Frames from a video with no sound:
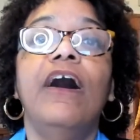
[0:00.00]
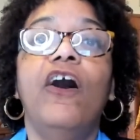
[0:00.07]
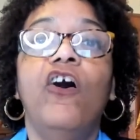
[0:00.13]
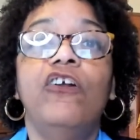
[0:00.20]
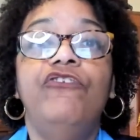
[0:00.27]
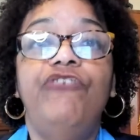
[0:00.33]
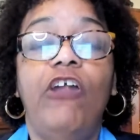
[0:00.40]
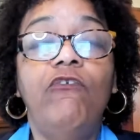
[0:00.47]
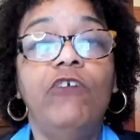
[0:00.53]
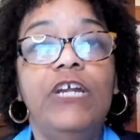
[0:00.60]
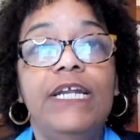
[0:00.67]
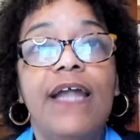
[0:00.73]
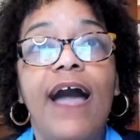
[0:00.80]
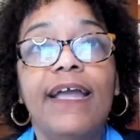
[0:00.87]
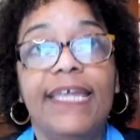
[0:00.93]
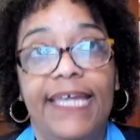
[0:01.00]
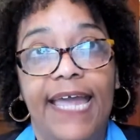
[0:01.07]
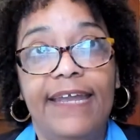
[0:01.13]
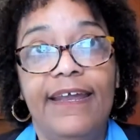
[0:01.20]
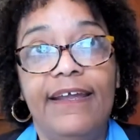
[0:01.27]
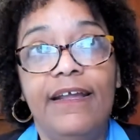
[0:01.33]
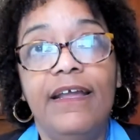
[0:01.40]
are generally not
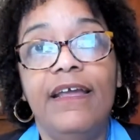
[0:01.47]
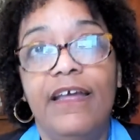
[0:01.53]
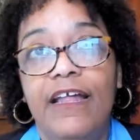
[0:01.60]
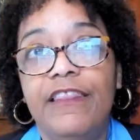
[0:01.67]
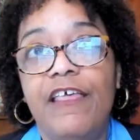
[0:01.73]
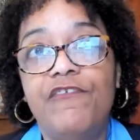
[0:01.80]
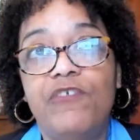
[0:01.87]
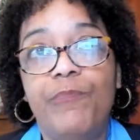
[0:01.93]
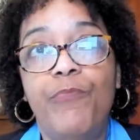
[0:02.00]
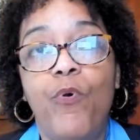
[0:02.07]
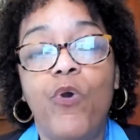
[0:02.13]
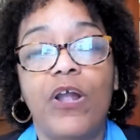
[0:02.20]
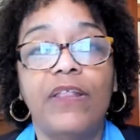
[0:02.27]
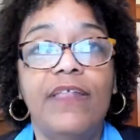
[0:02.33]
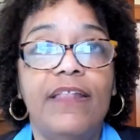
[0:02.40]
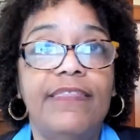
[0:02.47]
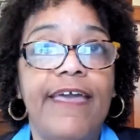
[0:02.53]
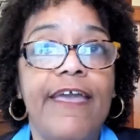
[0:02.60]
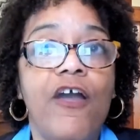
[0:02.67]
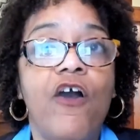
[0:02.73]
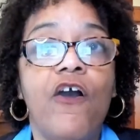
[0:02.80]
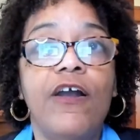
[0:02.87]
getting the support that
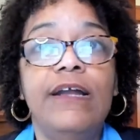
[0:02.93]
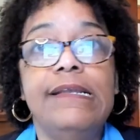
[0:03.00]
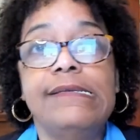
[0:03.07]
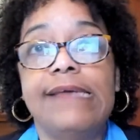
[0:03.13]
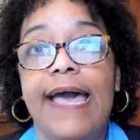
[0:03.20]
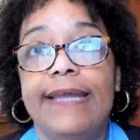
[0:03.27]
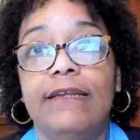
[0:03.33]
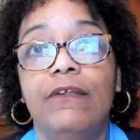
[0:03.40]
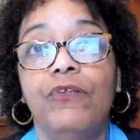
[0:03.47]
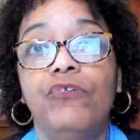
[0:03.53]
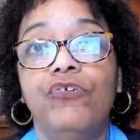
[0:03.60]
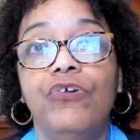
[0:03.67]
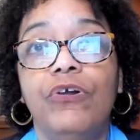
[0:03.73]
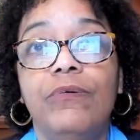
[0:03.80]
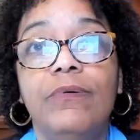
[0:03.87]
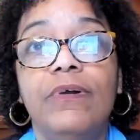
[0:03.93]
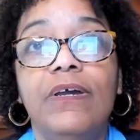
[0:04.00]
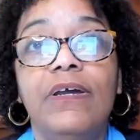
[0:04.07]
they are entitled to.